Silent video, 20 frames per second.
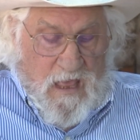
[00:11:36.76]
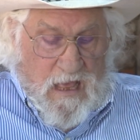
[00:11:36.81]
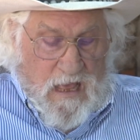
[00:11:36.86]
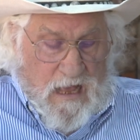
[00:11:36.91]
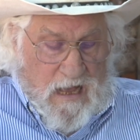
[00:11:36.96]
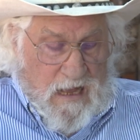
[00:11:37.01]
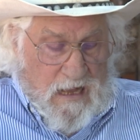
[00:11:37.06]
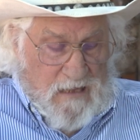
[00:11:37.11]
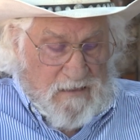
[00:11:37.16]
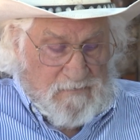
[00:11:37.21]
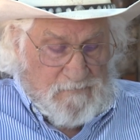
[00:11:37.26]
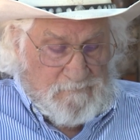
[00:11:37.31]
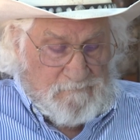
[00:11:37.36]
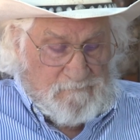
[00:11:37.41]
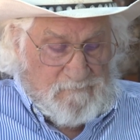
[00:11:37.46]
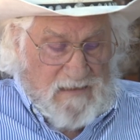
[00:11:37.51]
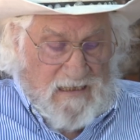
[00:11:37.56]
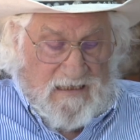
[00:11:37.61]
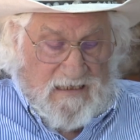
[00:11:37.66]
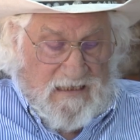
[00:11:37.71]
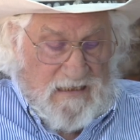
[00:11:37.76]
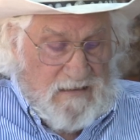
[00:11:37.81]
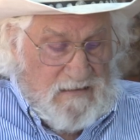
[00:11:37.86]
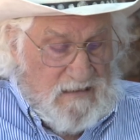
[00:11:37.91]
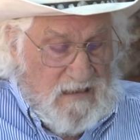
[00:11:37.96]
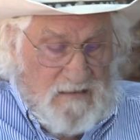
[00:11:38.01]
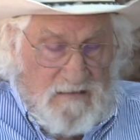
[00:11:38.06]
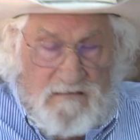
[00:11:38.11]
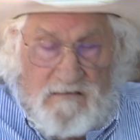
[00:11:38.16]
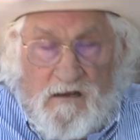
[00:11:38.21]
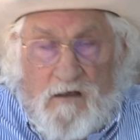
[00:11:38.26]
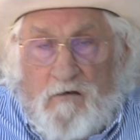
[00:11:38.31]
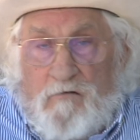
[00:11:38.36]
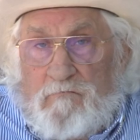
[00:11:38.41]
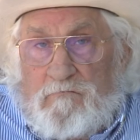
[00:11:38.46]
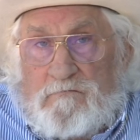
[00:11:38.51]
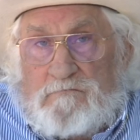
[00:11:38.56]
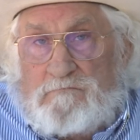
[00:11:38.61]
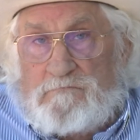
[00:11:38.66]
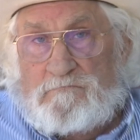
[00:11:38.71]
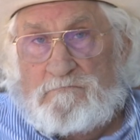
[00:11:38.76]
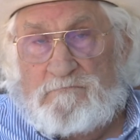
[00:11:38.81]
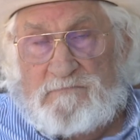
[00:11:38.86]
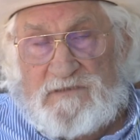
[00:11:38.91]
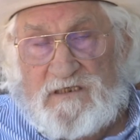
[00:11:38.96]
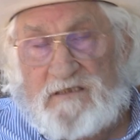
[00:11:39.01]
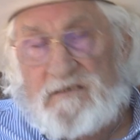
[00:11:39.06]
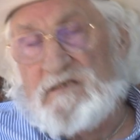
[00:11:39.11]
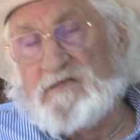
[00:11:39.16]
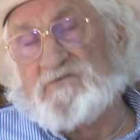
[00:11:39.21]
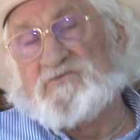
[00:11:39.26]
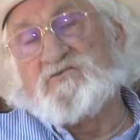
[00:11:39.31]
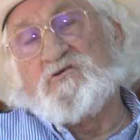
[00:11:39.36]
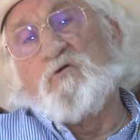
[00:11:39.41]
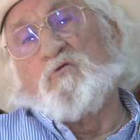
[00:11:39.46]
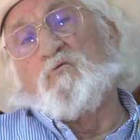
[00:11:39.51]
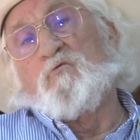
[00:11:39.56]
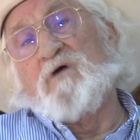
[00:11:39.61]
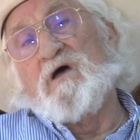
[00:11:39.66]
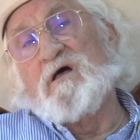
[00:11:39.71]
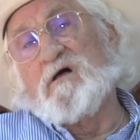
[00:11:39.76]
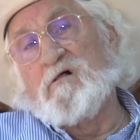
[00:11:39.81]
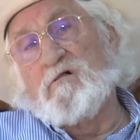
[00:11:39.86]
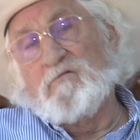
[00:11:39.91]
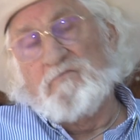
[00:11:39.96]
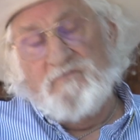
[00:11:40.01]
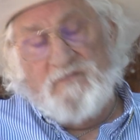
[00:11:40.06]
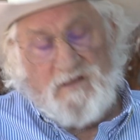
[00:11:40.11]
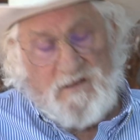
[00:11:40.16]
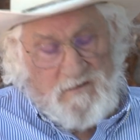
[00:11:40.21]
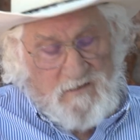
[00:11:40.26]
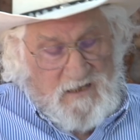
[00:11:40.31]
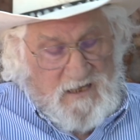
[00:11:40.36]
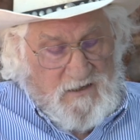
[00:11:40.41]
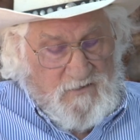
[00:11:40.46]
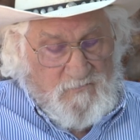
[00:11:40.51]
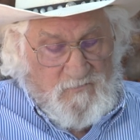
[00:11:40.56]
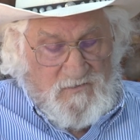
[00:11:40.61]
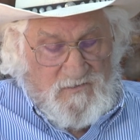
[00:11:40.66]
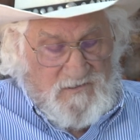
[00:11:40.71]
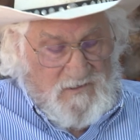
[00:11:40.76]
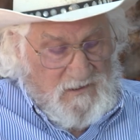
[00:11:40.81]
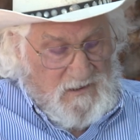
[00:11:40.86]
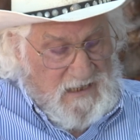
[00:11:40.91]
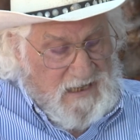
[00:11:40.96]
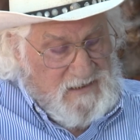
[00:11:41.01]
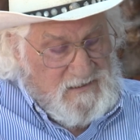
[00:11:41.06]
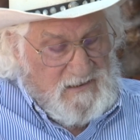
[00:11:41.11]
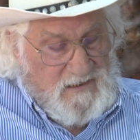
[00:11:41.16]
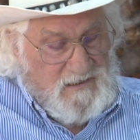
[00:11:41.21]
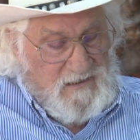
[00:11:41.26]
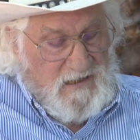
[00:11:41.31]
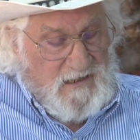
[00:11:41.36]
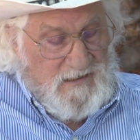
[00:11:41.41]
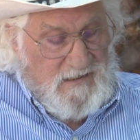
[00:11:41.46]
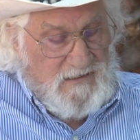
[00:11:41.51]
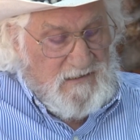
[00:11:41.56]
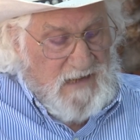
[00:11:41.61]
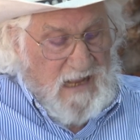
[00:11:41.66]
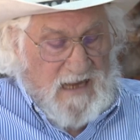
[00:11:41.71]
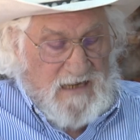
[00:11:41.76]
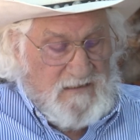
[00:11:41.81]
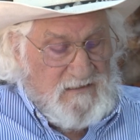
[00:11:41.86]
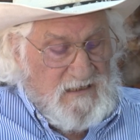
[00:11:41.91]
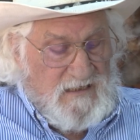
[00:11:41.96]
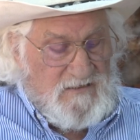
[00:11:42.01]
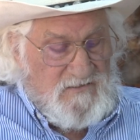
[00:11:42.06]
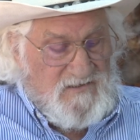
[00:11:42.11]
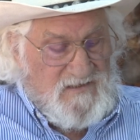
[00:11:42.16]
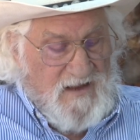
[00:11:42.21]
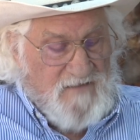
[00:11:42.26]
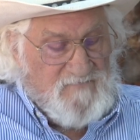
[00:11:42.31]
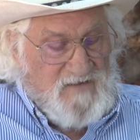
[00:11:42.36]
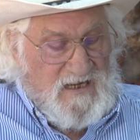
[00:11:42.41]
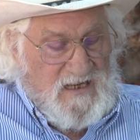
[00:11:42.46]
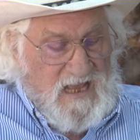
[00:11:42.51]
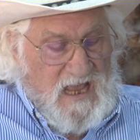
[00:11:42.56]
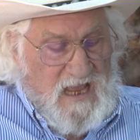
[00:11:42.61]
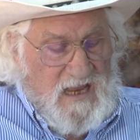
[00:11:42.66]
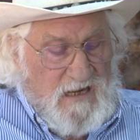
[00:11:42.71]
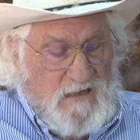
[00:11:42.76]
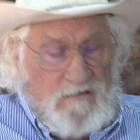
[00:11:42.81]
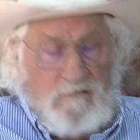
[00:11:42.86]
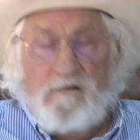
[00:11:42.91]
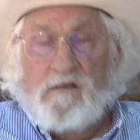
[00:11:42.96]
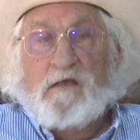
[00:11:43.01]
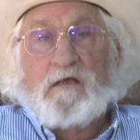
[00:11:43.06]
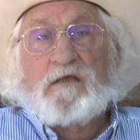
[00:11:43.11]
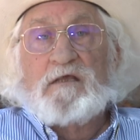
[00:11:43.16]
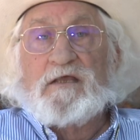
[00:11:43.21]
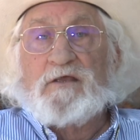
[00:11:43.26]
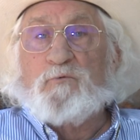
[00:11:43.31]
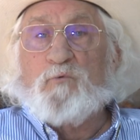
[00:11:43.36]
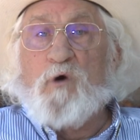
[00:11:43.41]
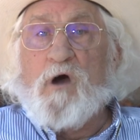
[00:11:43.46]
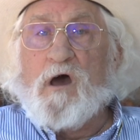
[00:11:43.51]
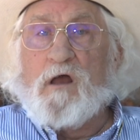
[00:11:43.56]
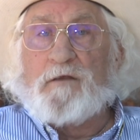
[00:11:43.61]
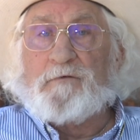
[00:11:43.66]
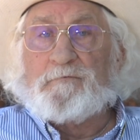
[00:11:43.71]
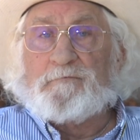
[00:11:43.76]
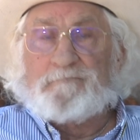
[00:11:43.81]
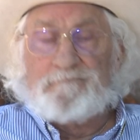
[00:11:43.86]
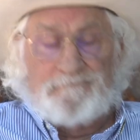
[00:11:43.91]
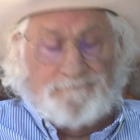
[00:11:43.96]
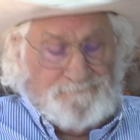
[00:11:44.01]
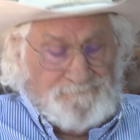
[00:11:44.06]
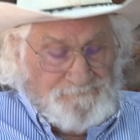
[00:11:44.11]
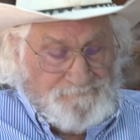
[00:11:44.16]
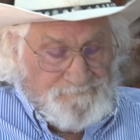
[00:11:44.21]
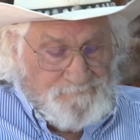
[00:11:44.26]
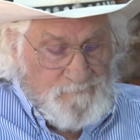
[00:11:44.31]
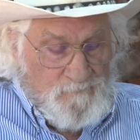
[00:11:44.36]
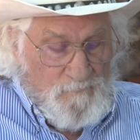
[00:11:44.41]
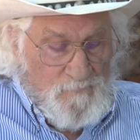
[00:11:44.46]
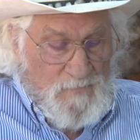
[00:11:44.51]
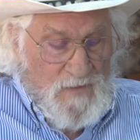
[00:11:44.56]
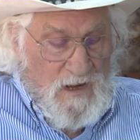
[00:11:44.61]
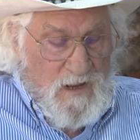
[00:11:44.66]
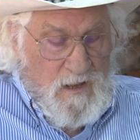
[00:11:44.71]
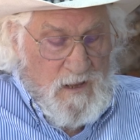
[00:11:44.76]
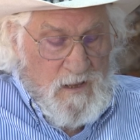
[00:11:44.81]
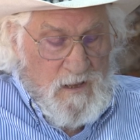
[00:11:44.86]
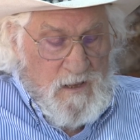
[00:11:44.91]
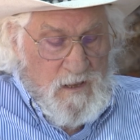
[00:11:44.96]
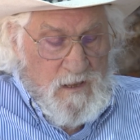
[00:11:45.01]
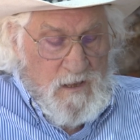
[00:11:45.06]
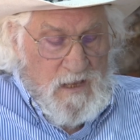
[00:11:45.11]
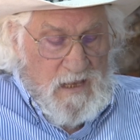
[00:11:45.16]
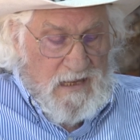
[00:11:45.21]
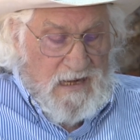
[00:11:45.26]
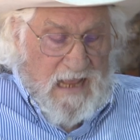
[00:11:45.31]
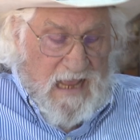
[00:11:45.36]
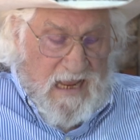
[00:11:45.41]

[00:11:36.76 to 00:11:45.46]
and he did so. He did so well that he was elected, and in 1878, he won. In